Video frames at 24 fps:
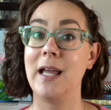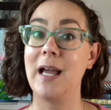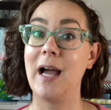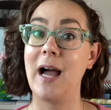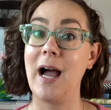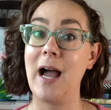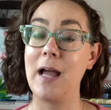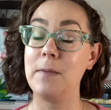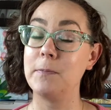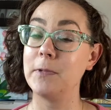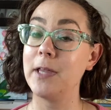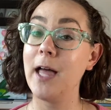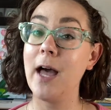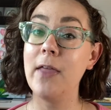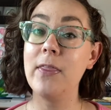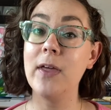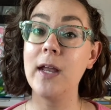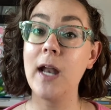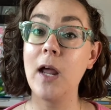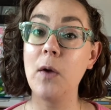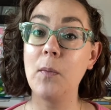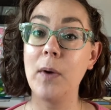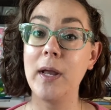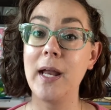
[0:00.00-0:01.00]
I'm glad that
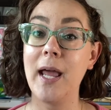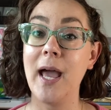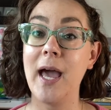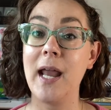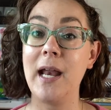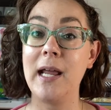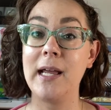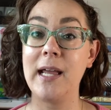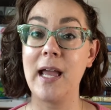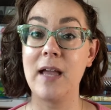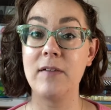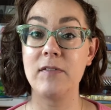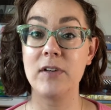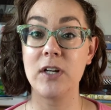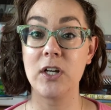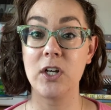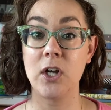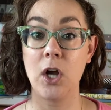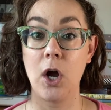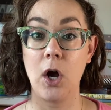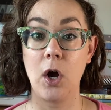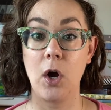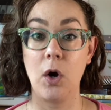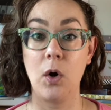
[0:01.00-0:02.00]
I went ahead and gave it a
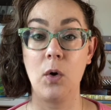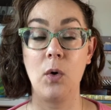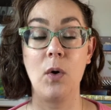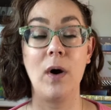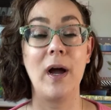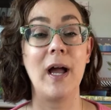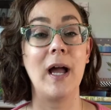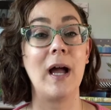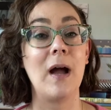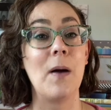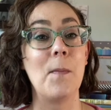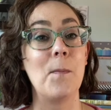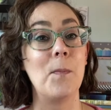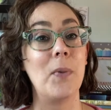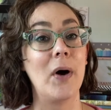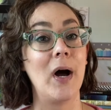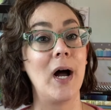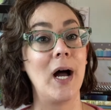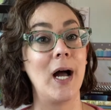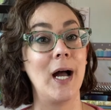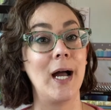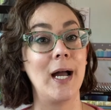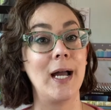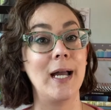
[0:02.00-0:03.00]
go,
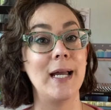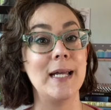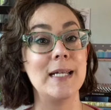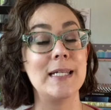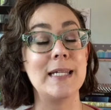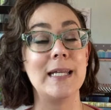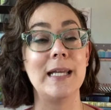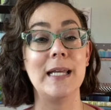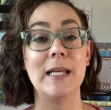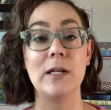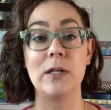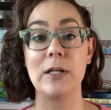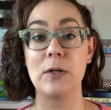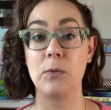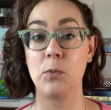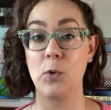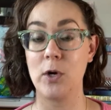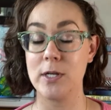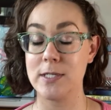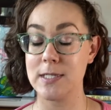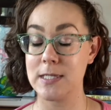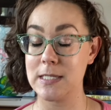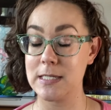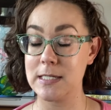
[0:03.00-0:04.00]
but it
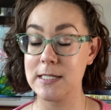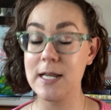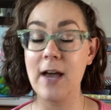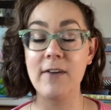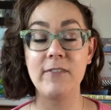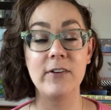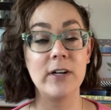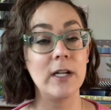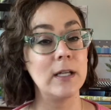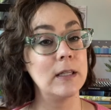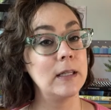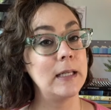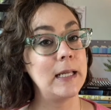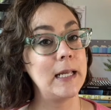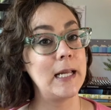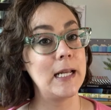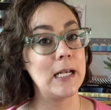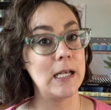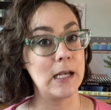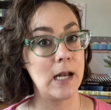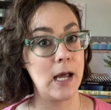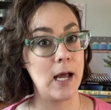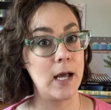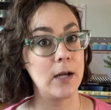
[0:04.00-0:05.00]
was definitely
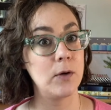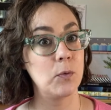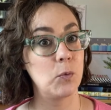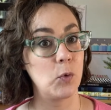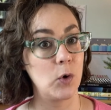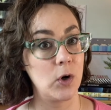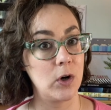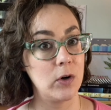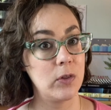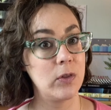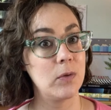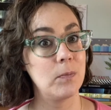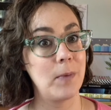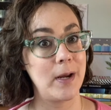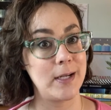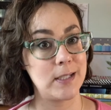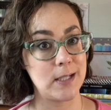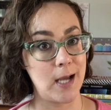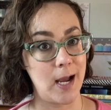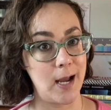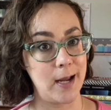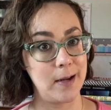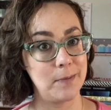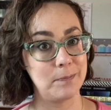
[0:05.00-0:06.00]
not worth my
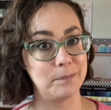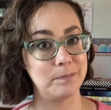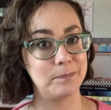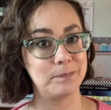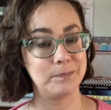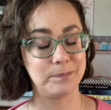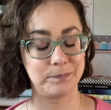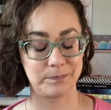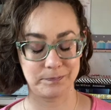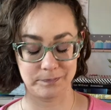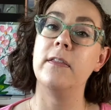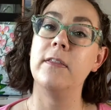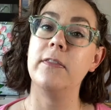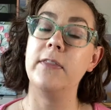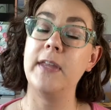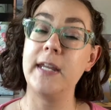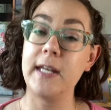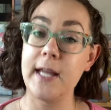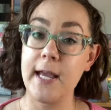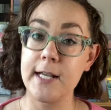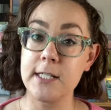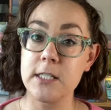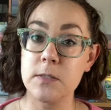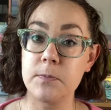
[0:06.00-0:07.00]
time. The
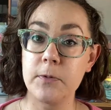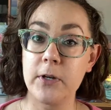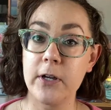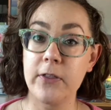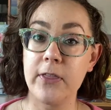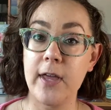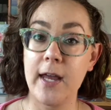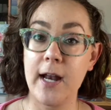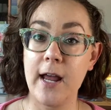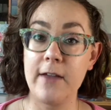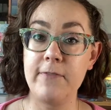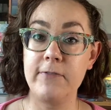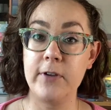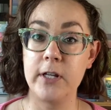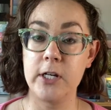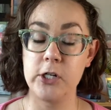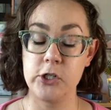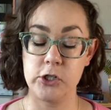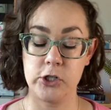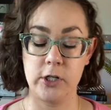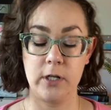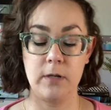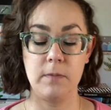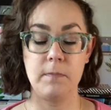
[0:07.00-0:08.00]
next book that I
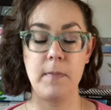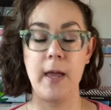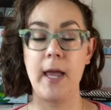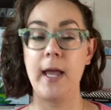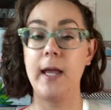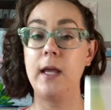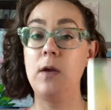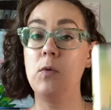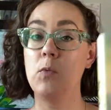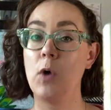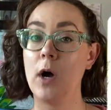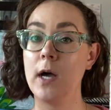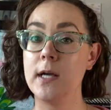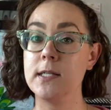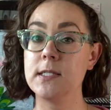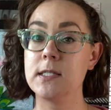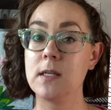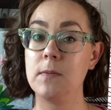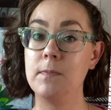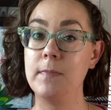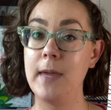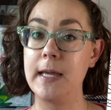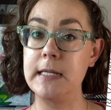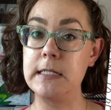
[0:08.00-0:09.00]
finished in May was
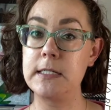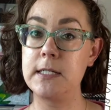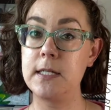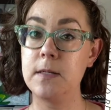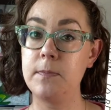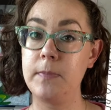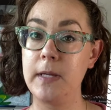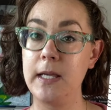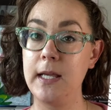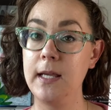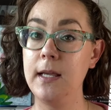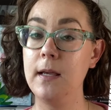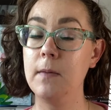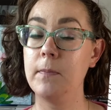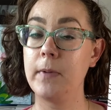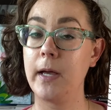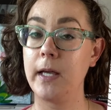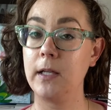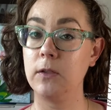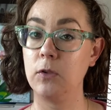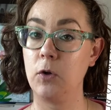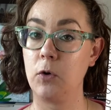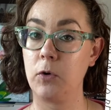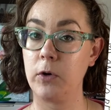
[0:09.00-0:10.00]
Meant to Be
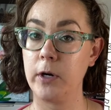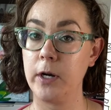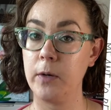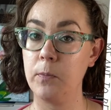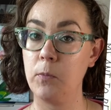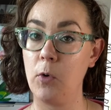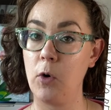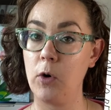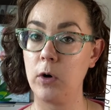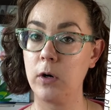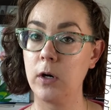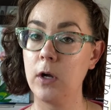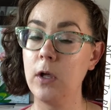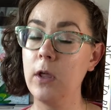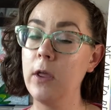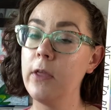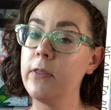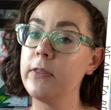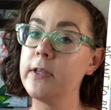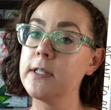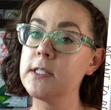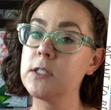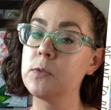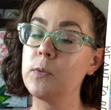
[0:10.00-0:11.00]
by Lauren Morrill.
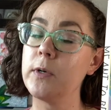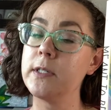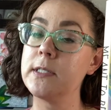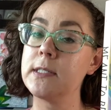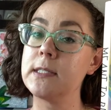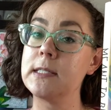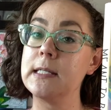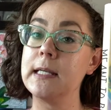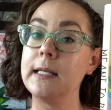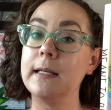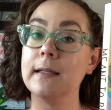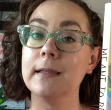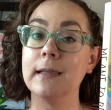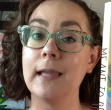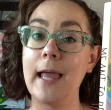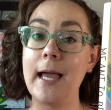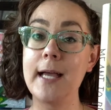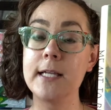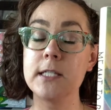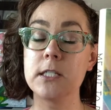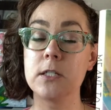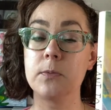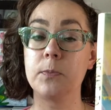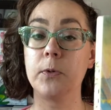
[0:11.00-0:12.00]
This was the
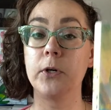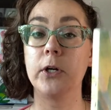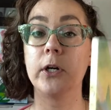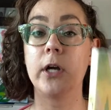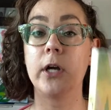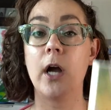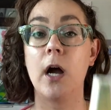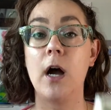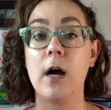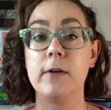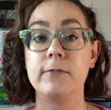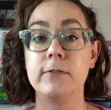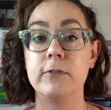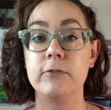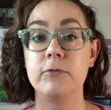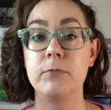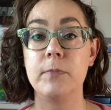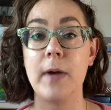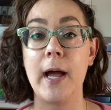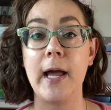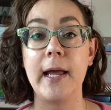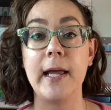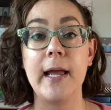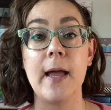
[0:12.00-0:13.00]
last book off of
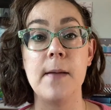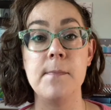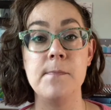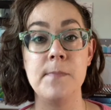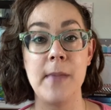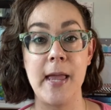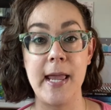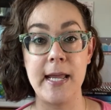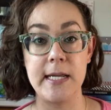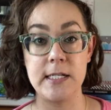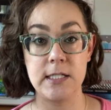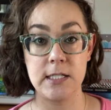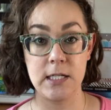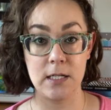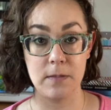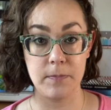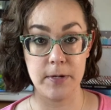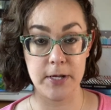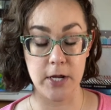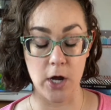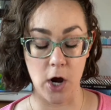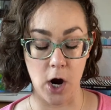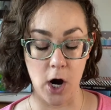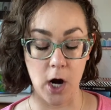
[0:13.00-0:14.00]
my May T
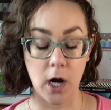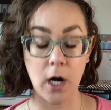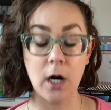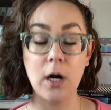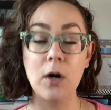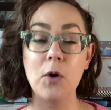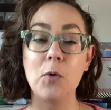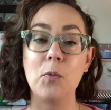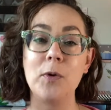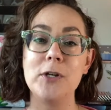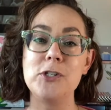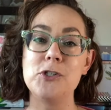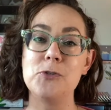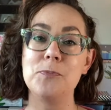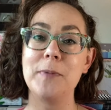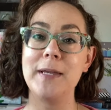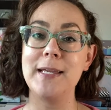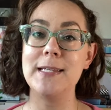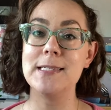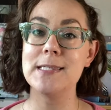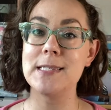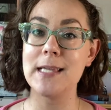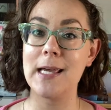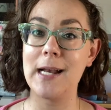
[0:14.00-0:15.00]
B R, which
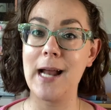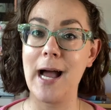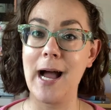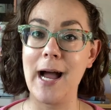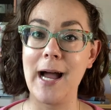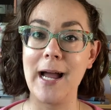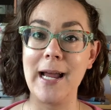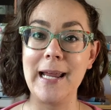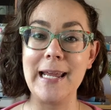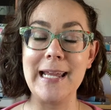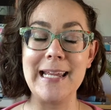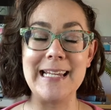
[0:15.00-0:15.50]
means that I